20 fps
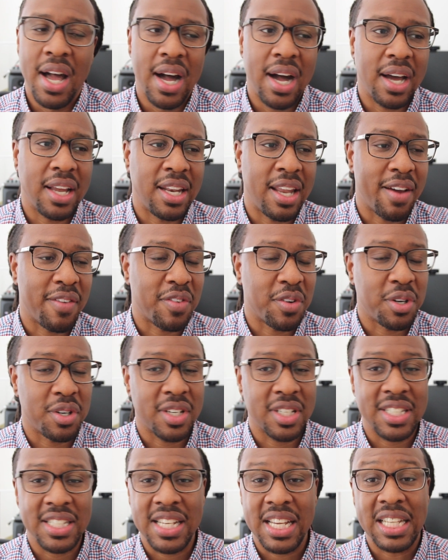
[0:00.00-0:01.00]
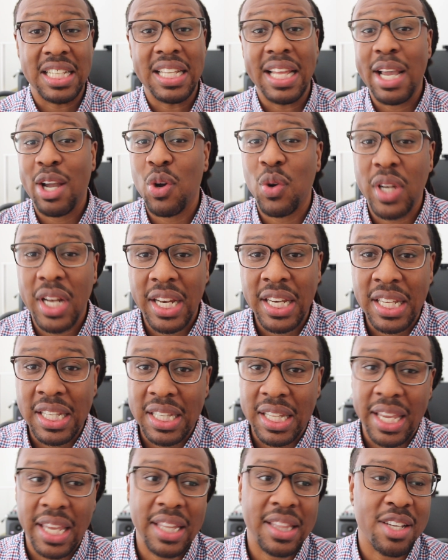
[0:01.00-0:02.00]
Never click on any
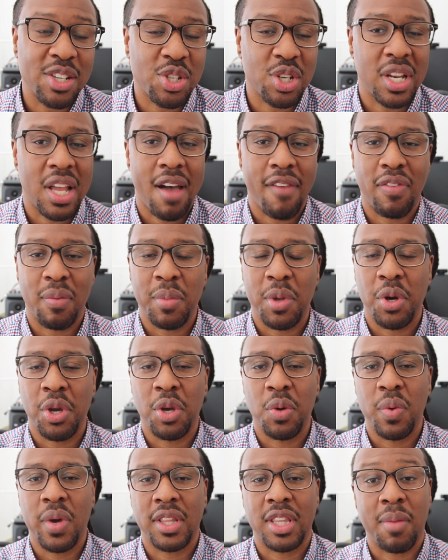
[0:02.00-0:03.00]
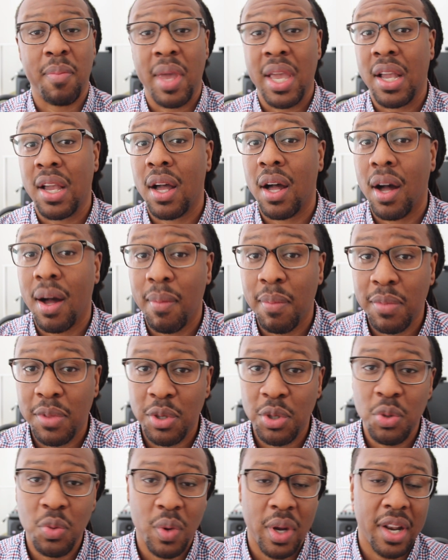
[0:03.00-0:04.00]
link that you're not familiar with that may come
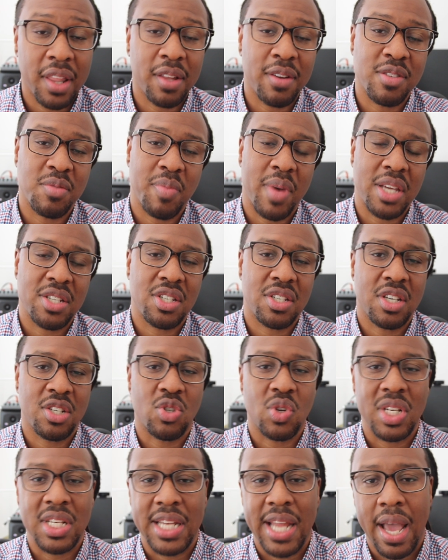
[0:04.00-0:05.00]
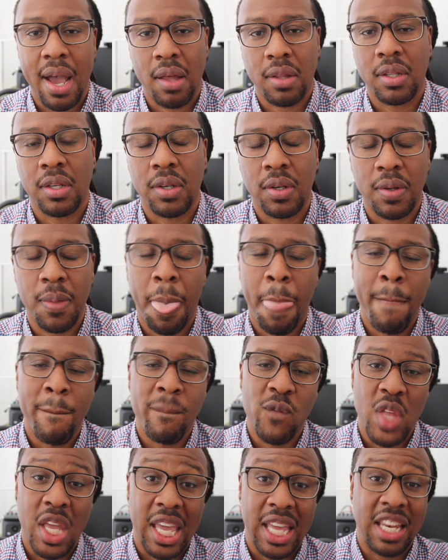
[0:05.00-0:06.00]
through one of those messages, or download
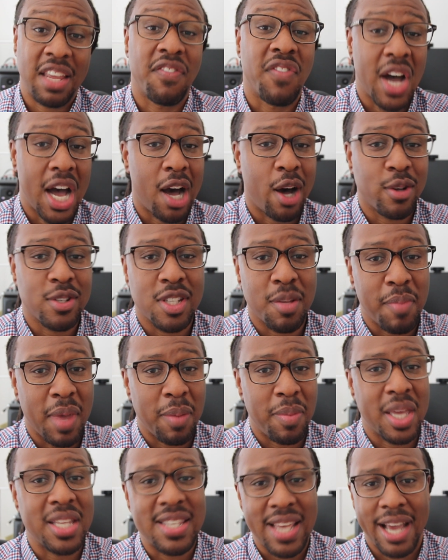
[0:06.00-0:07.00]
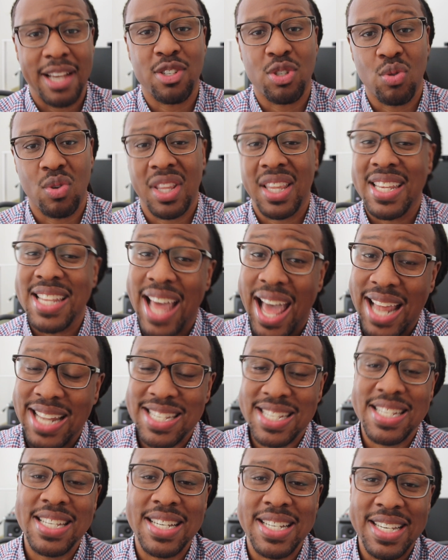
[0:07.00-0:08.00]
any files that may be attached to it.
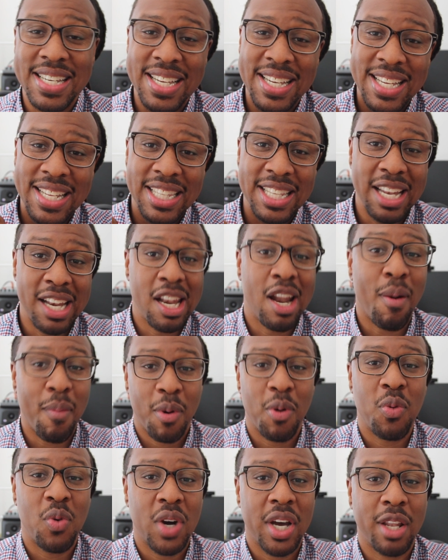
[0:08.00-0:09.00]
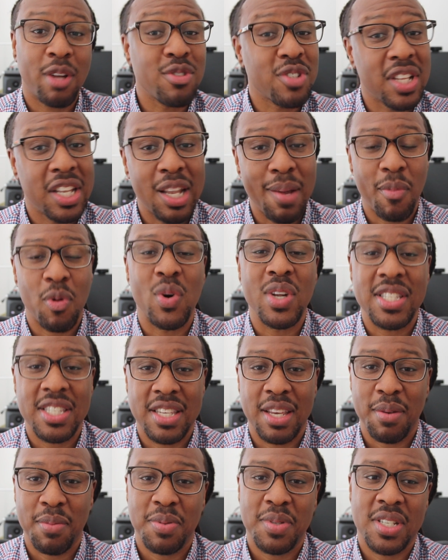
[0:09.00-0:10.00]
That's the number one. Those are the number 1
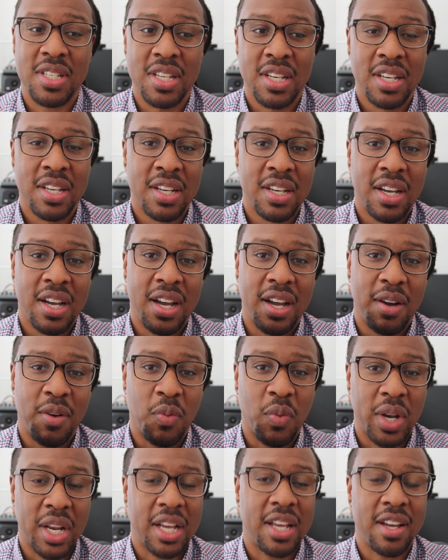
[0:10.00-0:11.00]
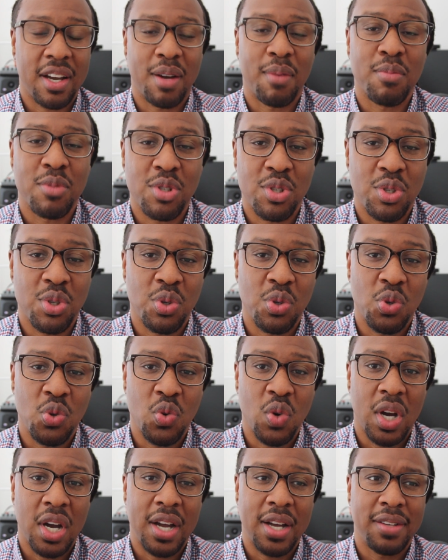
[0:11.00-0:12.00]
tips when it comes
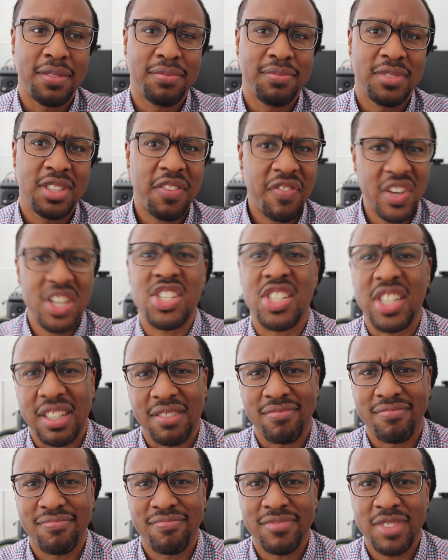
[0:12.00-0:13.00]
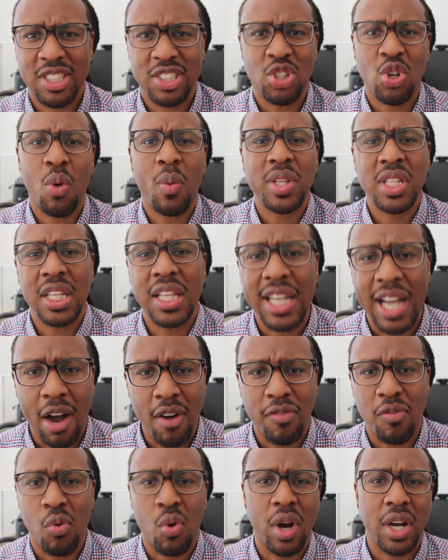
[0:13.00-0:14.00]
to phishing. Just know what to look
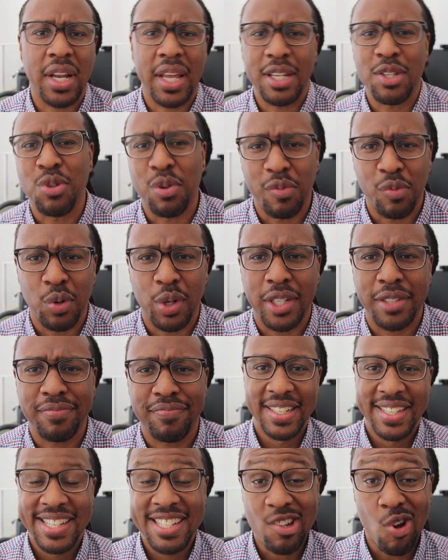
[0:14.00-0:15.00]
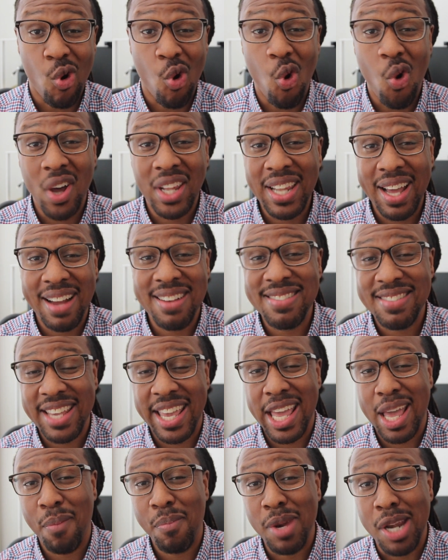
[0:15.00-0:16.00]
out for and to avoid. So online
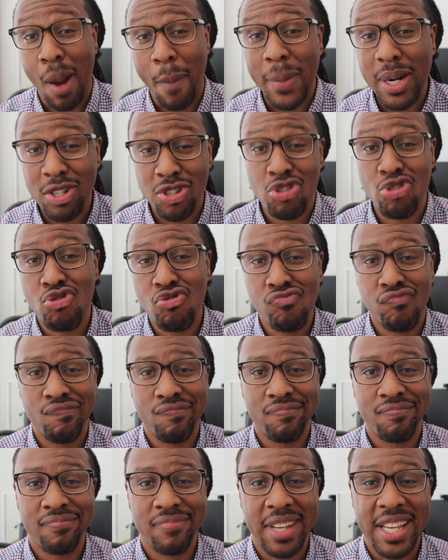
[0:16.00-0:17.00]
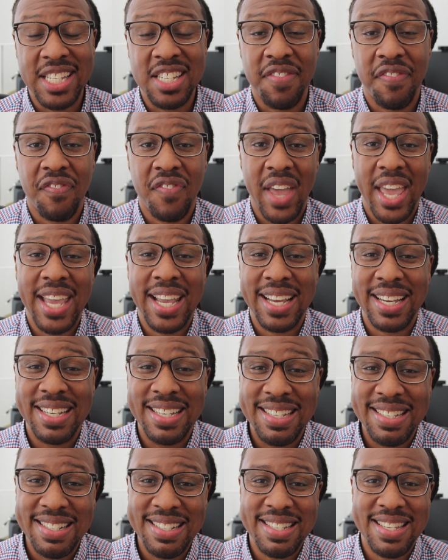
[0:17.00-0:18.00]
scam number 2 is fake
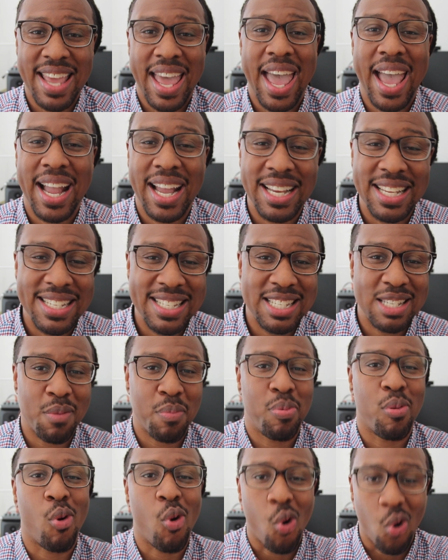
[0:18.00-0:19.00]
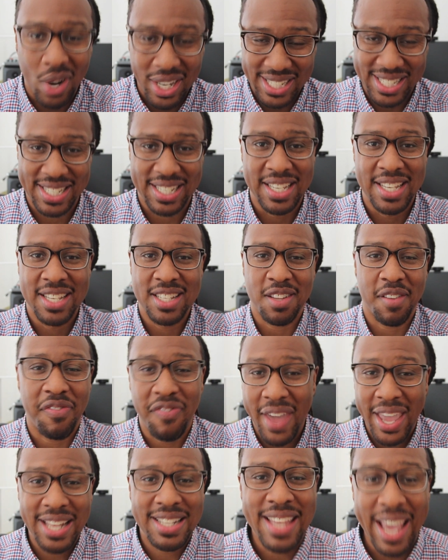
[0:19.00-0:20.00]
tech support, the
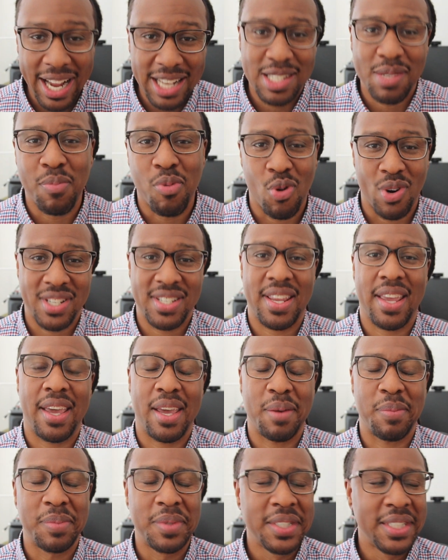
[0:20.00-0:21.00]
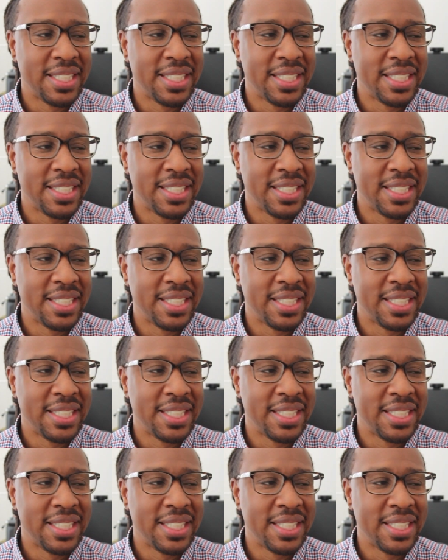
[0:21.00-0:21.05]
fake tech support scam.